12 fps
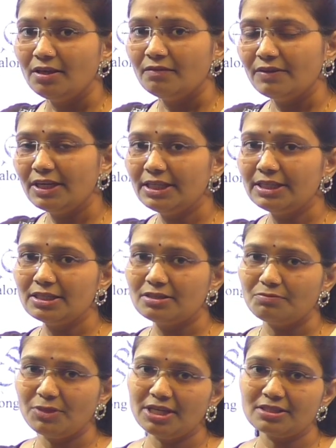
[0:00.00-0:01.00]
When it is
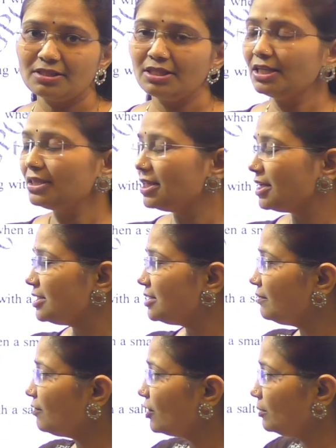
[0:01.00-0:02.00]
mixed, then there is
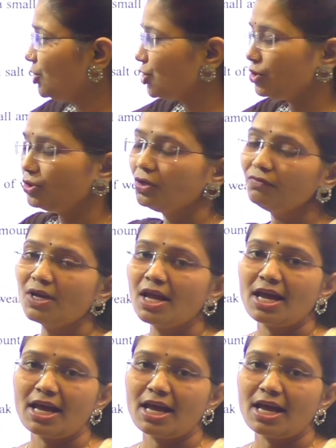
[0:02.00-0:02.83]
a formation of